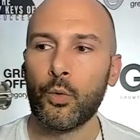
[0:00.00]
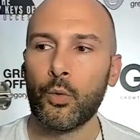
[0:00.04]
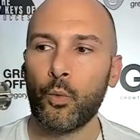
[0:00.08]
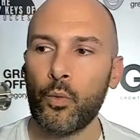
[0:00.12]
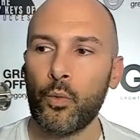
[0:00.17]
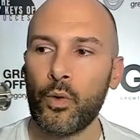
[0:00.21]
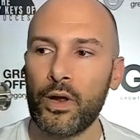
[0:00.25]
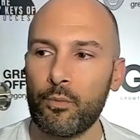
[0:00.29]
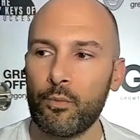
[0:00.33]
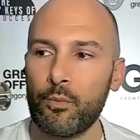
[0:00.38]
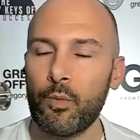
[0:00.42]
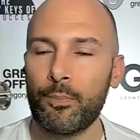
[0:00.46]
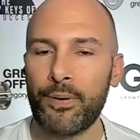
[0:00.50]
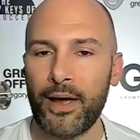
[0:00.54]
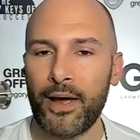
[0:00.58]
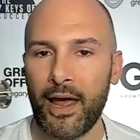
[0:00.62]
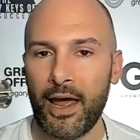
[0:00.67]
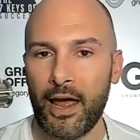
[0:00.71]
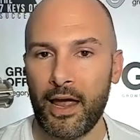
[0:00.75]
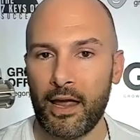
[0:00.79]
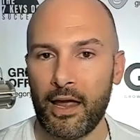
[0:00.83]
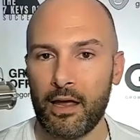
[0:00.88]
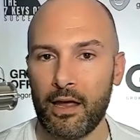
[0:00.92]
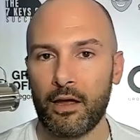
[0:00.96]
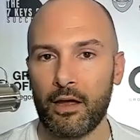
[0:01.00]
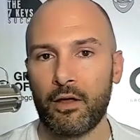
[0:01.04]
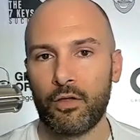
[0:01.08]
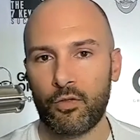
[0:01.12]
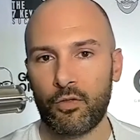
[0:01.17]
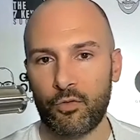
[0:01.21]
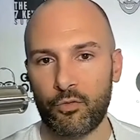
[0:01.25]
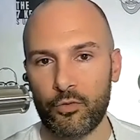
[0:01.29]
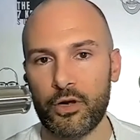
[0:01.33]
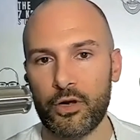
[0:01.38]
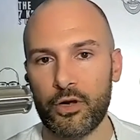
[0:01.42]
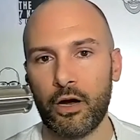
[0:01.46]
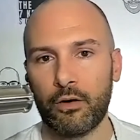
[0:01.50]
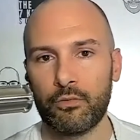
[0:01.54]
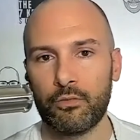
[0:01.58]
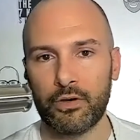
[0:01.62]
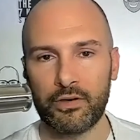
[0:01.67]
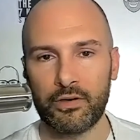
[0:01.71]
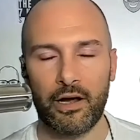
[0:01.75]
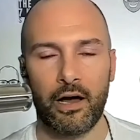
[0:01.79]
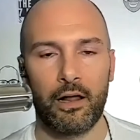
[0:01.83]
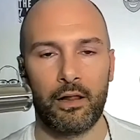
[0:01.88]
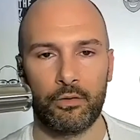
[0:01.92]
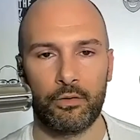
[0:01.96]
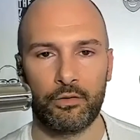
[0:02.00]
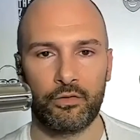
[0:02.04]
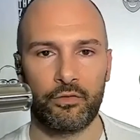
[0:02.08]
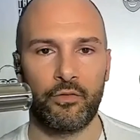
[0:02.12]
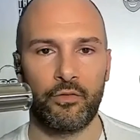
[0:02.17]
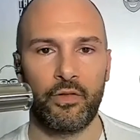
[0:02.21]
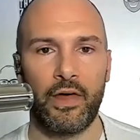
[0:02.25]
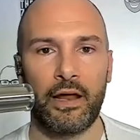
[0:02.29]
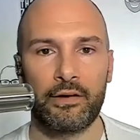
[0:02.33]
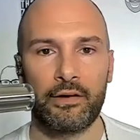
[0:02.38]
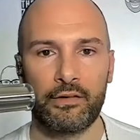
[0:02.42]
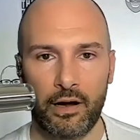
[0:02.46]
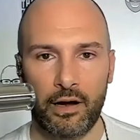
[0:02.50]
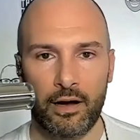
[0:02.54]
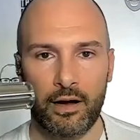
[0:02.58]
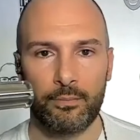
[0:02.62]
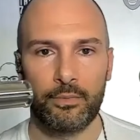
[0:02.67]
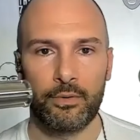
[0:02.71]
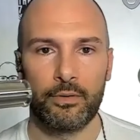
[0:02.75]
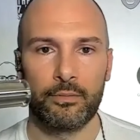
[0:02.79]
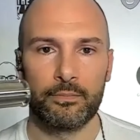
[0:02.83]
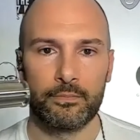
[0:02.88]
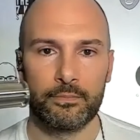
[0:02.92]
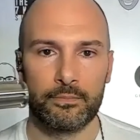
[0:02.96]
We will pay $300 for that job.